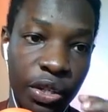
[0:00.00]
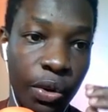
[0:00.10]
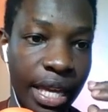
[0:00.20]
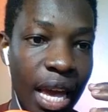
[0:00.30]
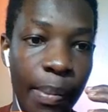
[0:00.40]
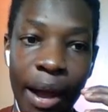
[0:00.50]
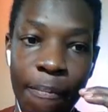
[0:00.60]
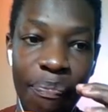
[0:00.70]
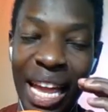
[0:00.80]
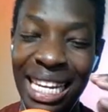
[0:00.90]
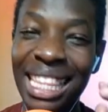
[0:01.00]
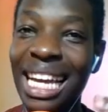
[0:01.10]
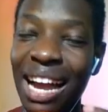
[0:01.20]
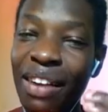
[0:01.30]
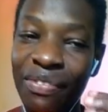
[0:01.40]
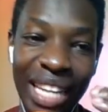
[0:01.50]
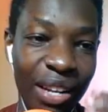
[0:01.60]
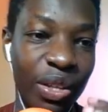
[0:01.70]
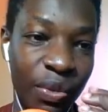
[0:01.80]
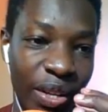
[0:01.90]
So Kiema, I've
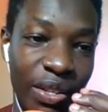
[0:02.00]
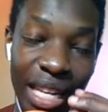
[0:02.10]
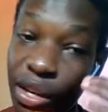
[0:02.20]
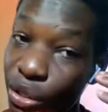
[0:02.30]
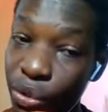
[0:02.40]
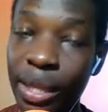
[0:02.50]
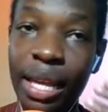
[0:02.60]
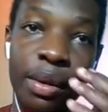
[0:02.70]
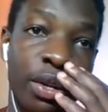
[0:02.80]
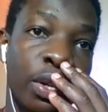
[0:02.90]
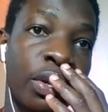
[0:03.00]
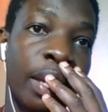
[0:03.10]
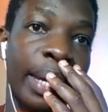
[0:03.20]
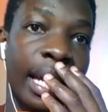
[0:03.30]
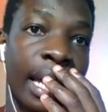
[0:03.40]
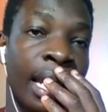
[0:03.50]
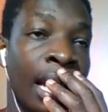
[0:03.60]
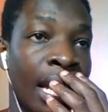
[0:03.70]
done those videos and I'll do them again.